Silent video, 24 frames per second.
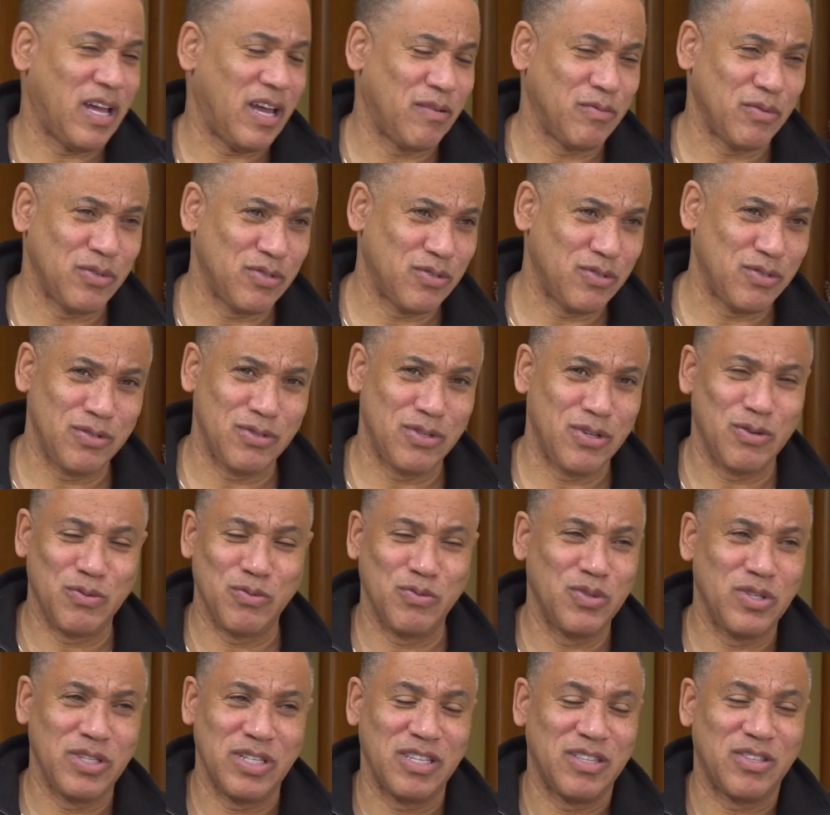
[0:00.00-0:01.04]
I was,
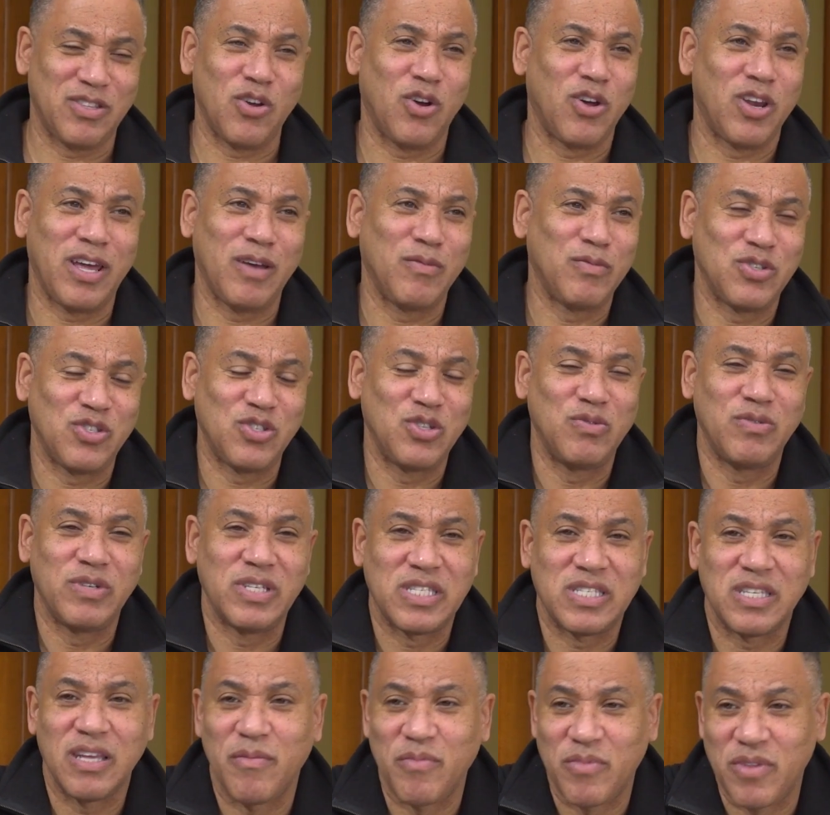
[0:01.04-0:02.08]
really thought I was
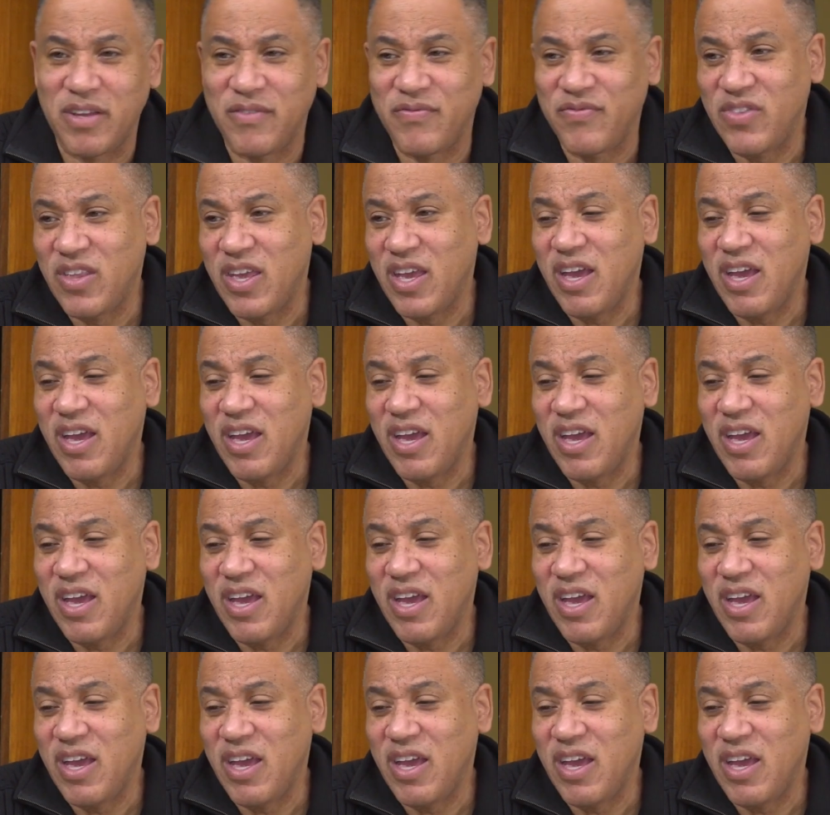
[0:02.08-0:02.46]
doing something.